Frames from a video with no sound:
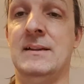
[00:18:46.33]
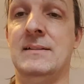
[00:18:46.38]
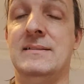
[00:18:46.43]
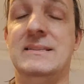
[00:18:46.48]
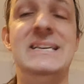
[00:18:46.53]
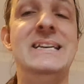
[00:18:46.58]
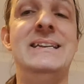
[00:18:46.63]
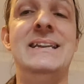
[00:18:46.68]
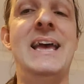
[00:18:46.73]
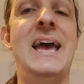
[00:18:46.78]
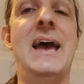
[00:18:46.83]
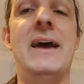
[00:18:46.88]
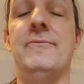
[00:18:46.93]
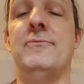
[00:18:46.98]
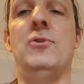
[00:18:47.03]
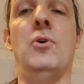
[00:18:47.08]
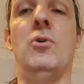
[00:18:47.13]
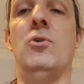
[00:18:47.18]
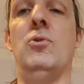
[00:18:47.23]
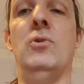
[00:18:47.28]
didn't have
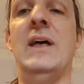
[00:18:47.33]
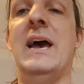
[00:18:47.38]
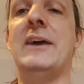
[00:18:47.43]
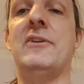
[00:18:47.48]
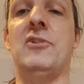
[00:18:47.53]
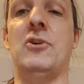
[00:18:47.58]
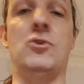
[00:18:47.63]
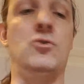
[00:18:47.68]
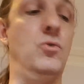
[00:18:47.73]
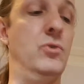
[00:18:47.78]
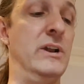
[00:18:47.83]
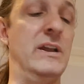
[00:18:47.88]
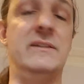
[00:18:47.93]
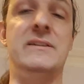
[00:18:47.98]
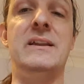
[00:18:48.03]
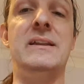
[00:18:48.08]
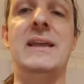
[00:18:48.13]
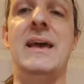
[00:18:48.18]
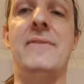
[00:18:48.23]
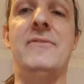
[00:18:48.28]
the whole hexachord. It
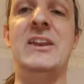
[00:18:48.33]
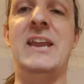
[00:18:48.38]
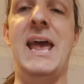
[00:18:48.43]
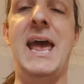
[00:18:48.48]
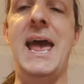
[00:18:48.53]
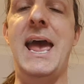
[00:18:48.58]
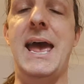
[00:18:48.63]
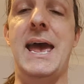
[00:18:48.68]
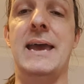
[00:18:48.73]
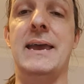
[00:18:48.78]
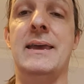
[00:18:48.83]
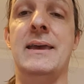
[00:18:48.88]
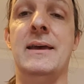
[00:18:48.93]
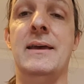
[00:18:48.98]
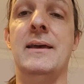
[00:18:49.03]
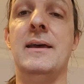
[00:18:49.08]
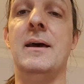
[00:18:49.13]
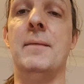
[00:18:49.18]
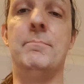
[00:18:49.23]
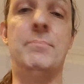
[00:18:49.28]
didn't have an A.
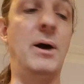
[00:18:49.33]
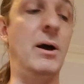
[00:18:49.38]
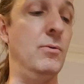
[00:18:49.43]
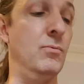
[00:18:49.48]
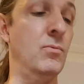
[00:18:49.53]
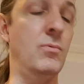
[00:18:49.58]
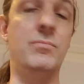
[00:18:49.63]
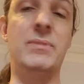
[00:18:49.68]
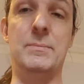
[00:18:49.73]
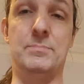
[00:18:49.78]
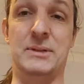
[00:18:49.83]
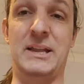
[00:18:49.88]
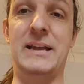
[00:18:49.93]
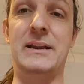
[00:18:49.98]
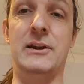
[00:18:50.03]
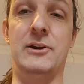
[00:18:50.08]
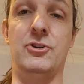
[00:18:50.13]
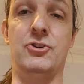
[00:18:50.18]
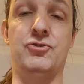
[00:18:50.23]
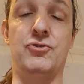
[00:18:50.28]
But when we played
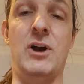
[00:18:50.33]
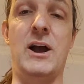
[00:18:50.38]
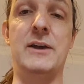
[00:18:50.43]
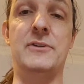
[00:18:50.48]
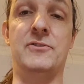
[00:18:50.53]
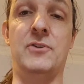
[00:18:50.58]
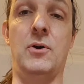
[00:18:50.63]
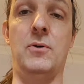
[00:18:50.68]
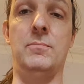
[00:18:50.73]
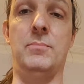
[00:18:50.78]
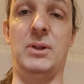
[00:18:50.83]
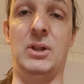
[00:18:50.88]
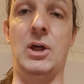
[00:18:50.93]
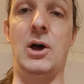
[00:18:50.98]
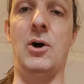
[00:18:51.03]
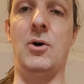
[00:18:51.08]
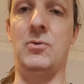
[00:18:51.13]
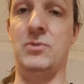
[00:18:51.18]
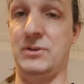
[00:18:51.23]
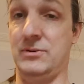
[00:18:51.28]
it a tritone
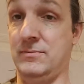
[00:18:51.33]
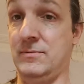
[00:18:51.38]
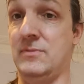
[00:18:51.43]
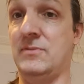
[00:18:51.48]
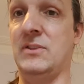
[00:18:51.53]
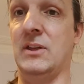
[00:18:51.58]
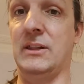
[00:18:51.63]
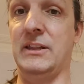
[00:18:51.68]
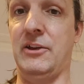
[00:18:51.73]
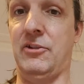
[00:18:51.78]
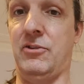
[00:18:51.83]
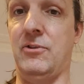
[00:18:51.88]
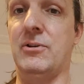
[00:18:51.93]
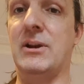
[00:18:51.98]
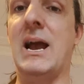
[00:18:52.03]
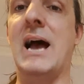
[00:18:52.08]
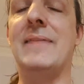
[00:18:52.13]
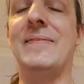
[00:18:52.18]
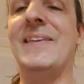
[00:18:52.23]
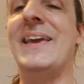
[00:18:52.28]
below, the listener
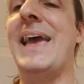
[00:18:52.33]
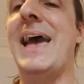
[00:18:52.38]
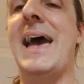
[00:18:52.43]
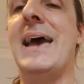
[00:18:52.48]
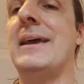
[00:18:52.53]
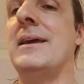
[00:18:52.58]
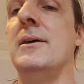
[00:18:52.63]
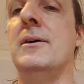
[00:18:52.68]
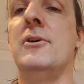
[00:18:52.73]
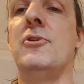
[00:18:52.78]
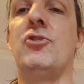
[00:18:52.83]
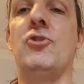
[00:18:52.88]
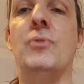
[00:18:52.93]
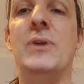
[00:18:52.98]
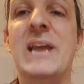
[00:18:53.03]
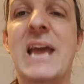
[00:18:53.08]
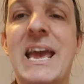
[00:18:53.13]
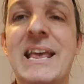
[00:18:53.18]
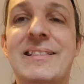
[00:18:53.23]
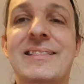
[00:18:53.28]
got the A. So
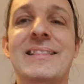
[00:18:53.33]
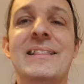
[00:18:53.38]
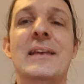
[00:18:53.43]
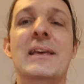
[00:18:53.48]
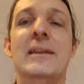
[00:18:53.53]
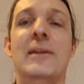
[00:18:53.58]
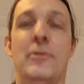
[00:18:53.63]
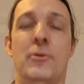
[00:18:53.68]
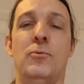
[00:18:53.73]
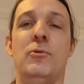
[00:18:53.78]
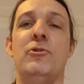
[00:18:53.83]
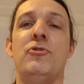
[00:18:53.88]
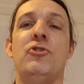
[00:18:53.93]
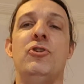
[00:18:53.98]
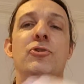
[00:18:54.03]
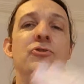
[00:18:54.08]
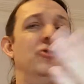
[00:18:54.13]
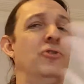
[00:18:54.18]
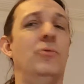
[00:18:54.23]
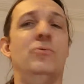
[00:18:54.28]
in other words,
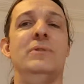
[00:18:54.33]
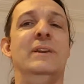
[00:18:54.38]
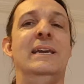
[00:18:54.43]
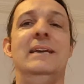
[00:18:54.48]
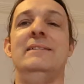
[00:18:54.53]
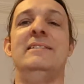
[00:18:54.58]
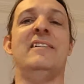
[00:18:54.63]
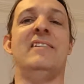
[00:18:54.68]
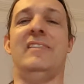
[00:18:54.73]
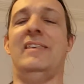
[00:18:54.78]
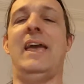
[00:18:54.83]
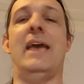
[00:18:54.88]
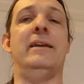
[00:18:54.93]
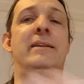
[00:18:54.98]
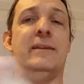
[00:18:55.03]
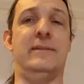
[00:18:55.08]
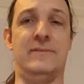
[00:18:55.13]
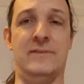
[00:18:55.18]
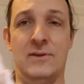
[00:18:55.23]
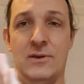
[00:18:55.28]
you don't need to state
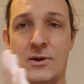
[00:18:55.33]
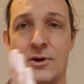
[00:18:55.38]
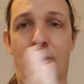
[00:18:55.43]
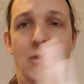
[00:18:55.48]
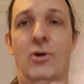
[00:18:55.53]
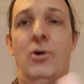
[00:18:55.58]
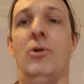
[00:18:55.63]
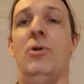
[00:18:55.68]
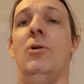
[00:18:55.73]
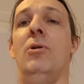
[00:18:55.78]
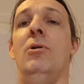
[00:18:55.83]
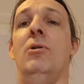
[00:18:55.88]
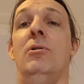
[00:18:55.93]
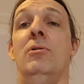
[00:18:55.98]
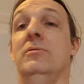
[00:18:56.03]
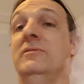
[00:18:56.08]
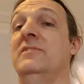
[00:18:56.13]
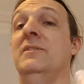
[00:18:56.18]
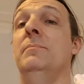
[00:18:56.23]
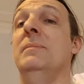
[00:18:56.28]
it
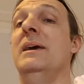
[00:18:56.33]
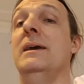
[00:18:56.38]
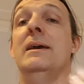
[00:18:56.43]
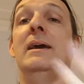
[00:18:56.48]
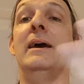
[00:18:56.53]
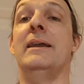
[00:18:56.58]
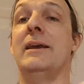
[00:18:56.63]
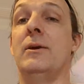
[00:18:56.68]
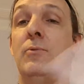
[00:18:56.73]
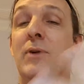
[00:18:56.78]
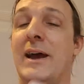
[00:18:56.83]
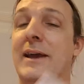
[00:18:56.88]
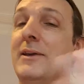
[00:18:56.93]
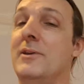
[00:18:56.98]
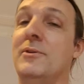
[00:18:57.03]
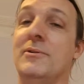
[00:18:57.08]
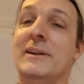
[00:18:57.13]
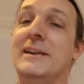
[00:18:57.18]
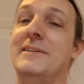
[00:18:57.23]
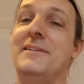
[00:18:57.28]
all, to me anyway, you
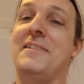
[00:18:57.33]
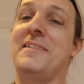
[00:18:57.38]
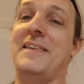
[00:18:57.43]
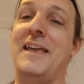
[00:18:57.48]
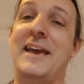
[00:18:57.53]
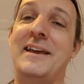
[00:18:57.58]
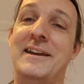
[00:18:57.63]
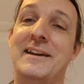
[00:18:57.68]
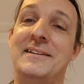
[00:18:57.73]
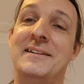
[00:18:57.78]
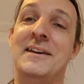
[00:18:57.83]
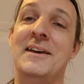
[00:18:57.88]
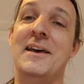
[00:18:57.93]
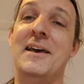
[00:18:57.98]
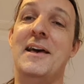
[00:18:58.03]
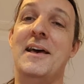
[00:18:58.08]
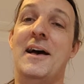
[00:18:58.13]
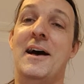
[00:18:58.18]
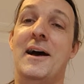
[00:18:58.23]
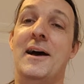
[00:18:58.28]
don't need to state it
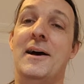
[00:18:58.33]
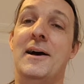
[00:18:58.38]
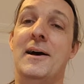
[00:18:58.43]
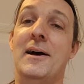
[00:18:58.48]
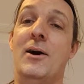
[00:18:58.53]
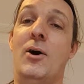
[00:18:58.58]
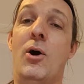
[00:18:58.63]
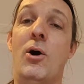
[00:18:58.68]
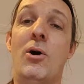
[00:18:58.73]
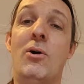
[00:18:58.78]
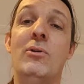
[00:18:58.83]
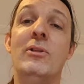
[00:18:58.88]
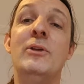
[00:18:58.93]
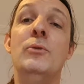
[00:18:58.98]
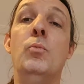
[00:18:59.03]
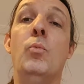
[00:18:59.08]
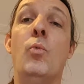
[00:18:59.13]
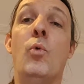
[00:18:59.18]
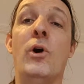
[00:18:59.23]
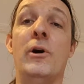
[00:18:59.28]
all
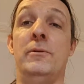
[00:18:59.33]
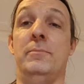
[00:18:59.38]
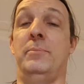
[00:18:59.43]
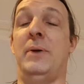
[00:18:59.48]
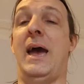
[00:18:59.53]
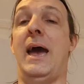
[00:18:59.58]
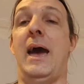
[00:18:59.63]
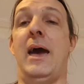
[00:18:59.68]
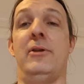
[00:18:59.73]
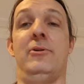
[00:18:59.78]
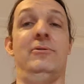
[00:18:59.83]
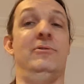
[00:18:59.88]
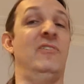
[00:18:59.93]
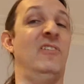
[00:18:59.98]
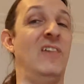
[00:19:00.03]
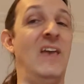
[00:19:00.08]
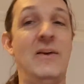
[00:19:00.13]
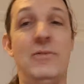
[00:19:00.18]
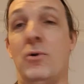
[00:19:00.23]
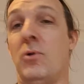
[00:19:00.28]
in one pattern,
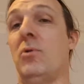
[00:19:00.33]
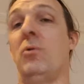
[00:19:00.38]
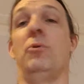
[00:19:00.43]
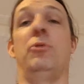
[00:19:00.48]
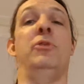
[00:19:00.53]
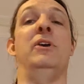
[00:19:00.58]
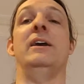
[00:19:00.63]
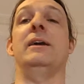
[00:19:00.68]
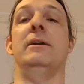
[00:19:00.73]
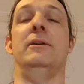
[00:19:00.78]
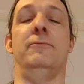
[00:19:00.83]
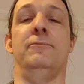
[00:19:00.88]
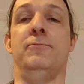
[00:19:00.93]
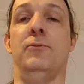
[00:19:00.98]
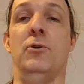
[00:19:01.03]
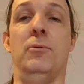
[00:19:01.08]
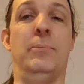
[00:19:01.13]
say the whole thing in a full